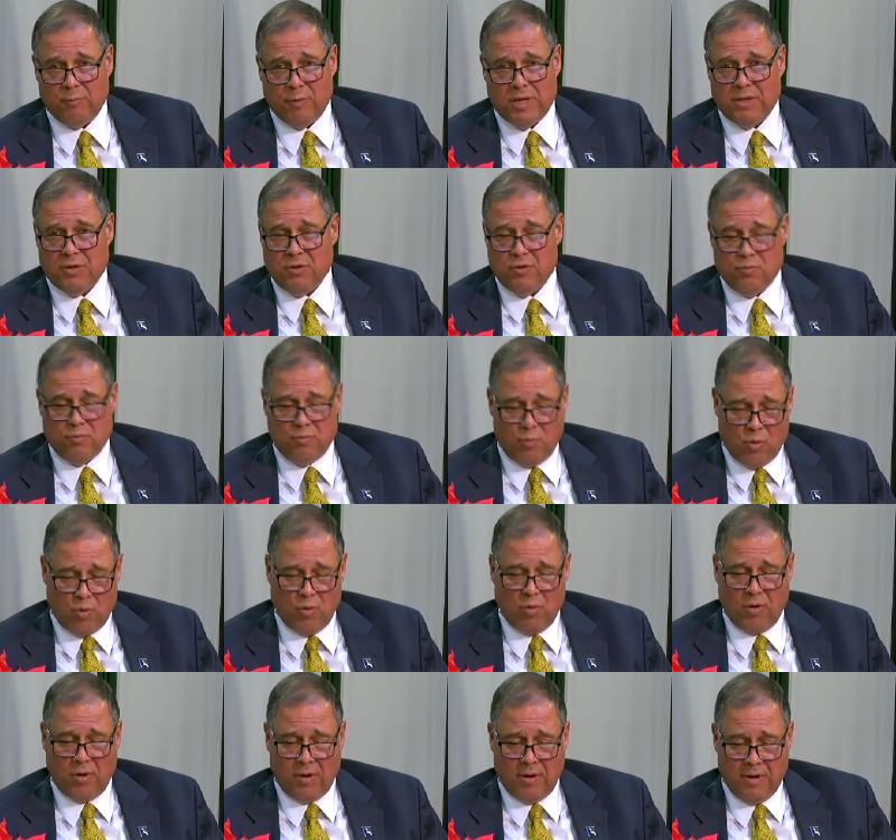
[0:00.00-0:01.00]
We do
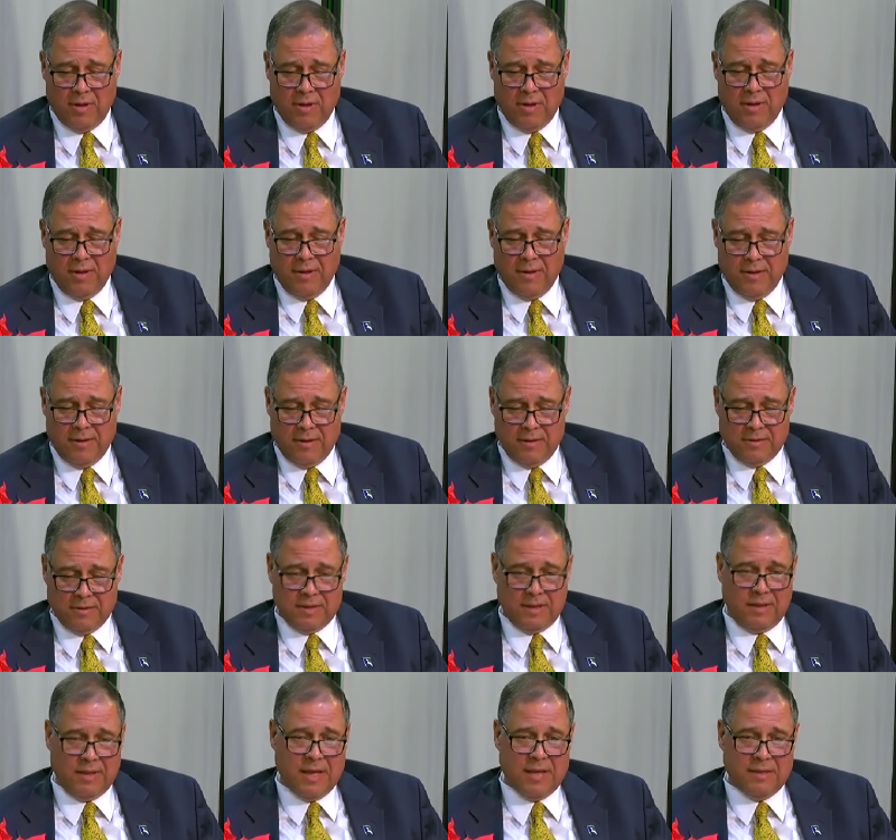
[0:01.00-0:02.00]
more
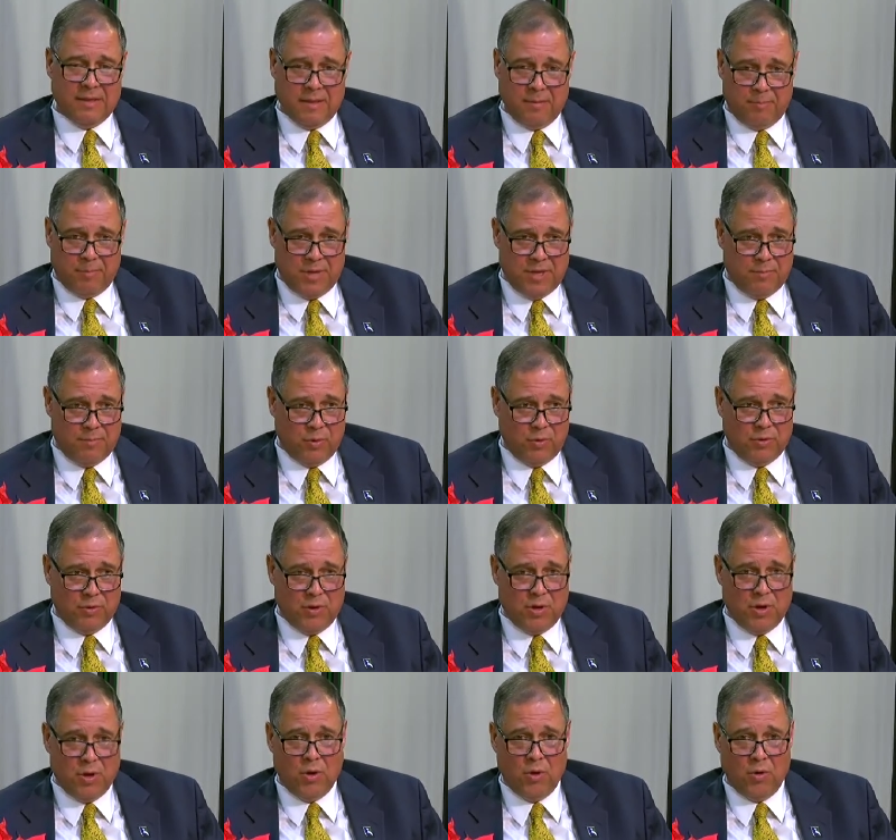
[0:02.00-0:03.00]
to let the people
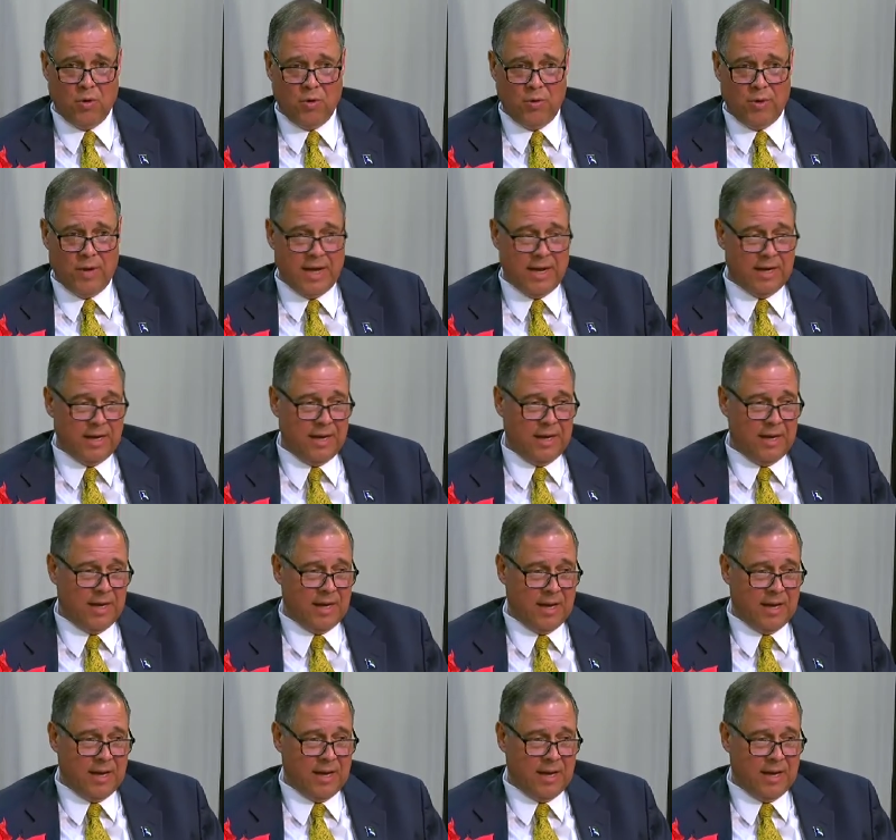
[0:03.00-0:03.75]
know and,